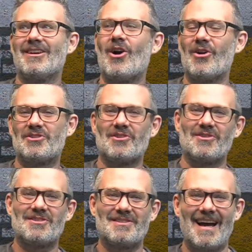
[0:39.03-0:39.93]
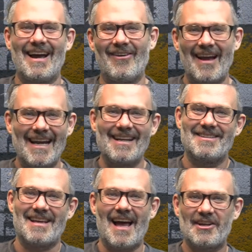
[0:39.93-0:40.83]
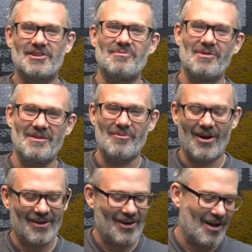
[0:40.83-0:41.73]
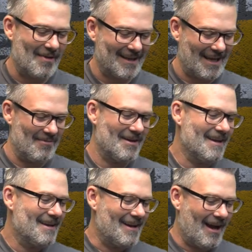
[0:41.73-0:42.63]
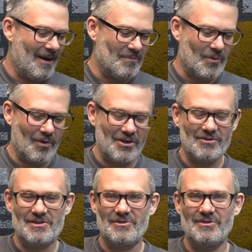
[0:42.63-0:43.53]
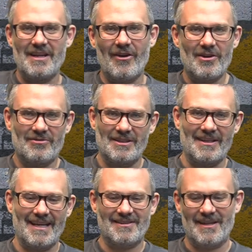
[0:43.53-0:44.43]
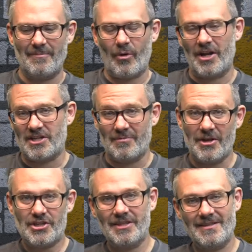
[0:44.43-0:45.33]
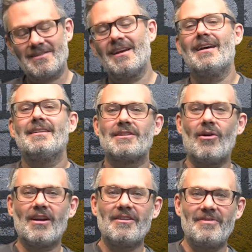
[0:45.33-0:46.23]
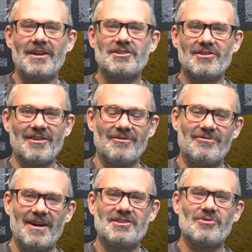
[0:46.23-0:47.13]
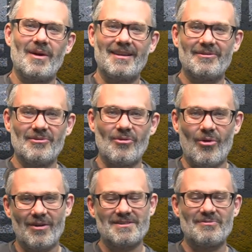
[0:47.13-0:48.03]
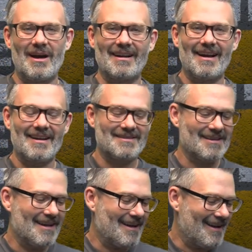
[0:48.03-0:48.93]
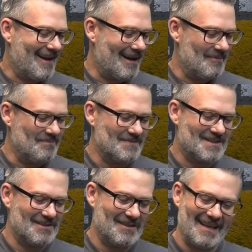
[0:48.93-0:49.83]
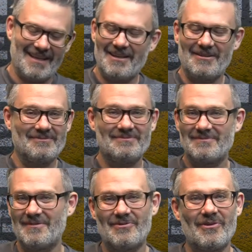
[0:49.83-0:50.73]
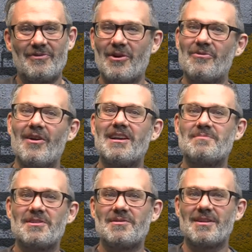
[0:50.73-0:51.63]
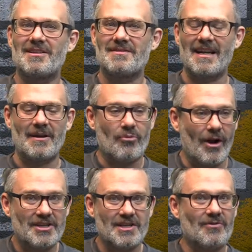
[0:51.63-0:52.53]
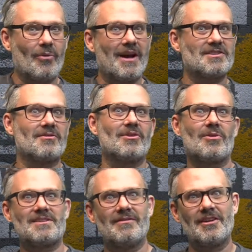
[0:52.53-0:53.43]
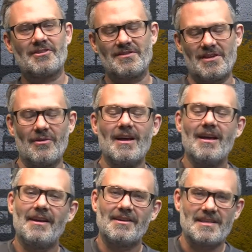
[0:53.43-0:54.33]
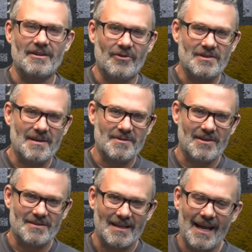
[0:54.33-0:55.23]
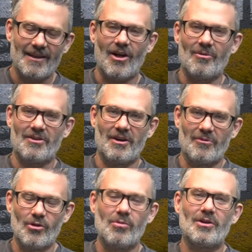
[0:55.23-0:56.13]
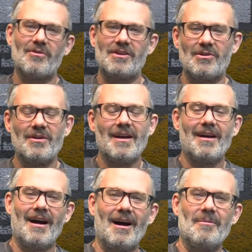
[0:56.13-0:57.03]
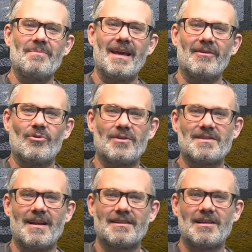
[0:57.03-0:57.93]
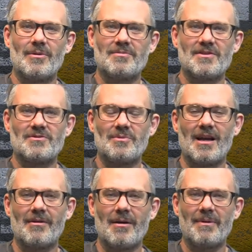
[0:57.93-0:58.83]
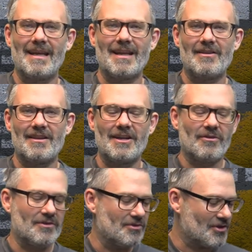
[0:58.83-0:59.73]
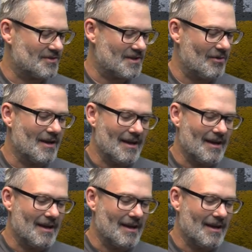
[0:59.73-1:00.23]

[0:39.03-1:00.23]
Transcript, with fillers: Archer style 80s action movie, modern combat game where you do narratively linked like branching missions to go on an adventure and fight your way through hordes of bad guys to like fulfill various mission objectives, and it can branch different ways over the course of the adventure. So you'll see the first episode today along with a rulebook review, and of course the next couple episodes will be coming up in the near future. So